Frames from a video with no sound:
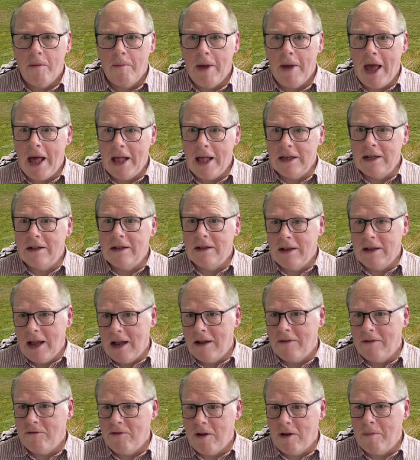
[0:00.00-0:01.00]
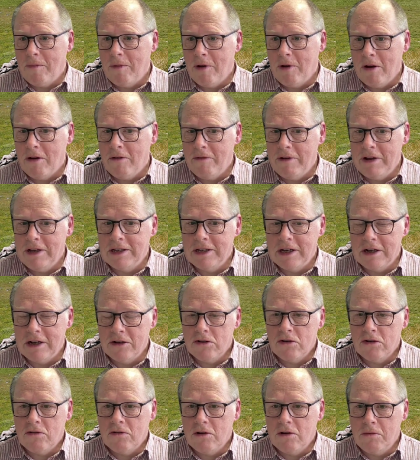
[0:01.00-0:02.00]
Helen and from her
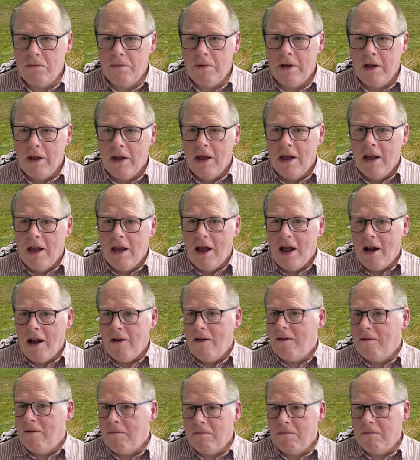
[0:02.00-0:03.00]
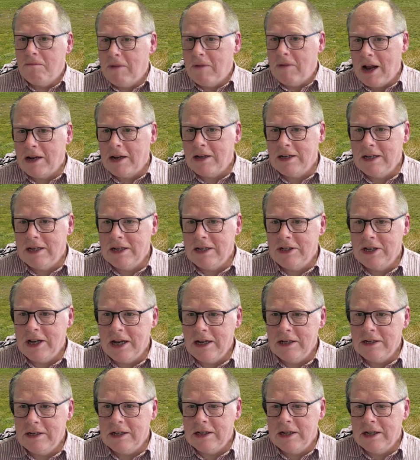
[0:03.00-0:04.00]
research group are actually
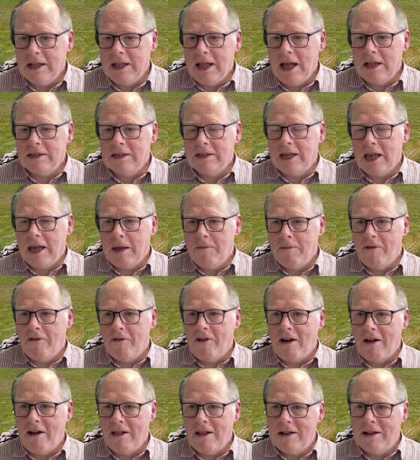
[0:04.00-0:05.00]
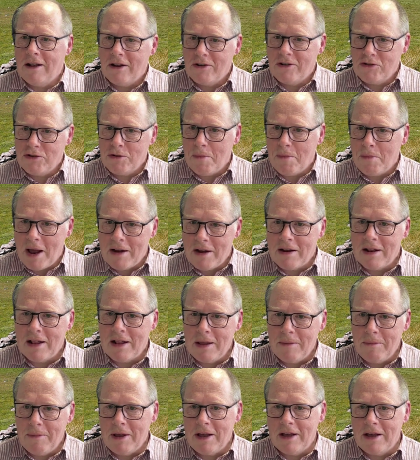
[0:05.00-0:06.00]
changing the landscape of Ireland, not
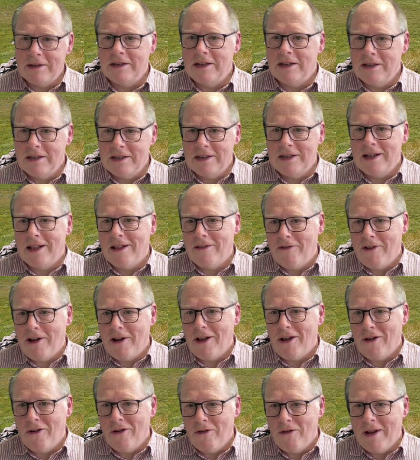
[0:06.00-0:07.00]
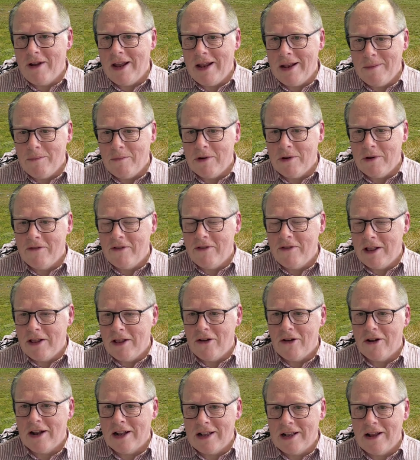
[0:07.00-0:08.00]
dramatically because it's still very green, but if you
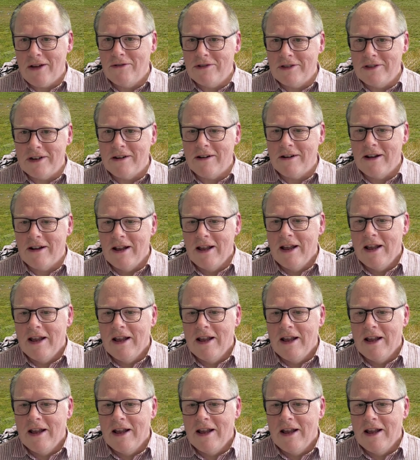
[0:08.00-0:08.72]
look closer